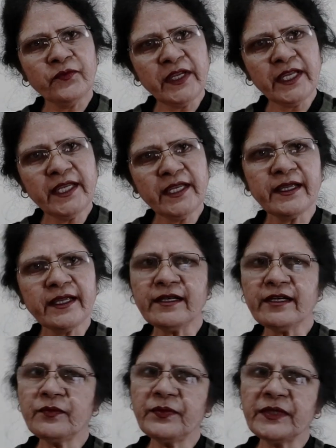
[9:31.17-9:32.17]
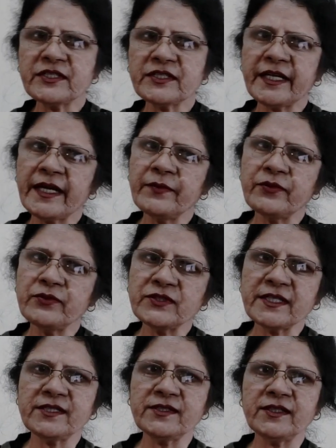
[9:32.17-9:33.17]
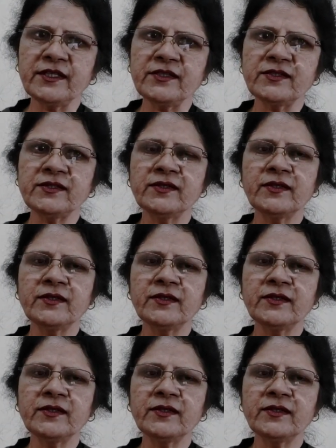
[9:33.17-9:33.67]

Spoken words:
We cannot prescribe on such things.